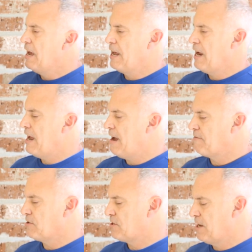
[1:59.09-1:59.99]
And I
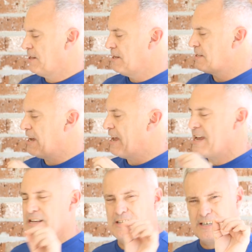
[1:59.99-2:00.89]
have to say, this guy
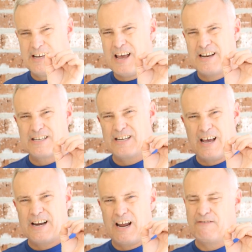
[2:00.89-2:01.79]
has the tightest
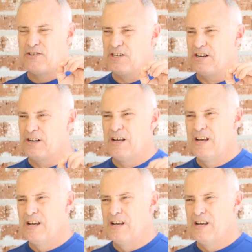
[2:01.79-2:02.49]
line I've seen.